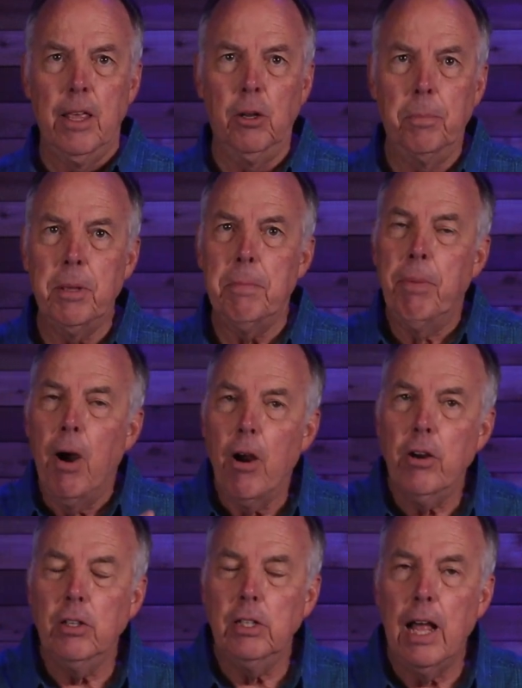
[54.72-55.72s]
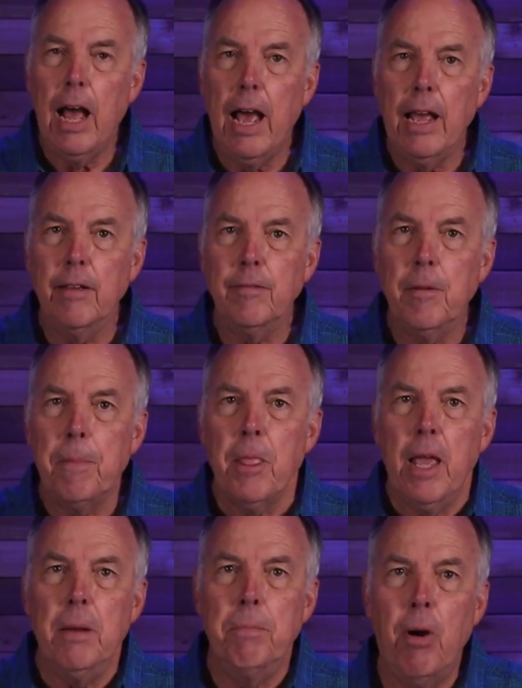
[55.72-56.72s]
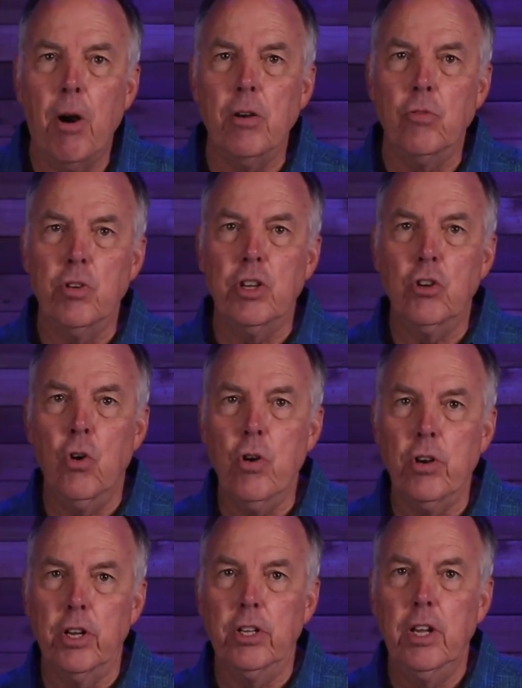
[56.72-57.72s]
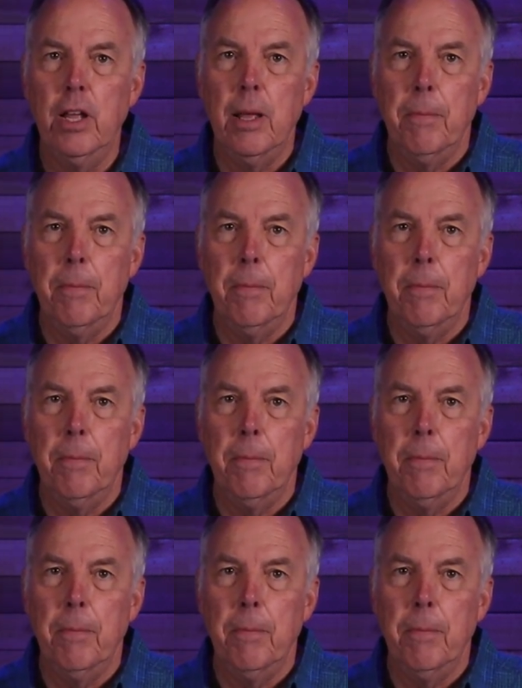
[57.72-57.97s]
it'll be part live and part recorded,